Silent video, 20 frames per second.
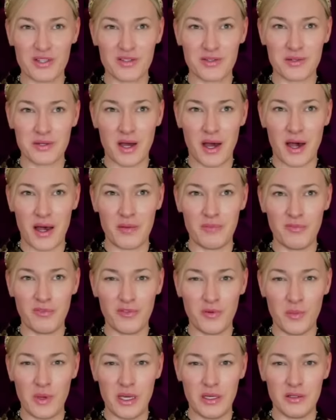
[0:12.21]
it's time
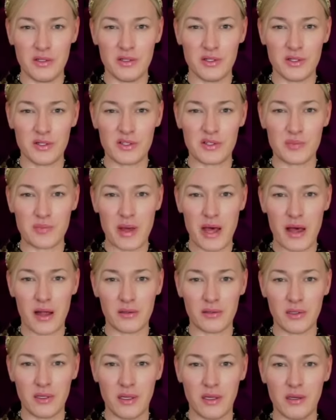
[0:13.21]
for me to
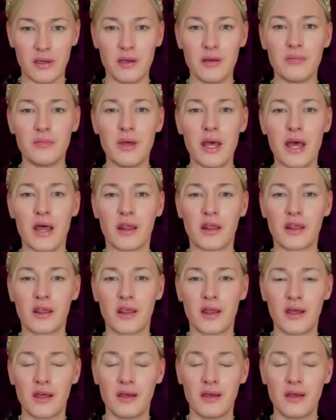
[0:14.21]
dispel a myth.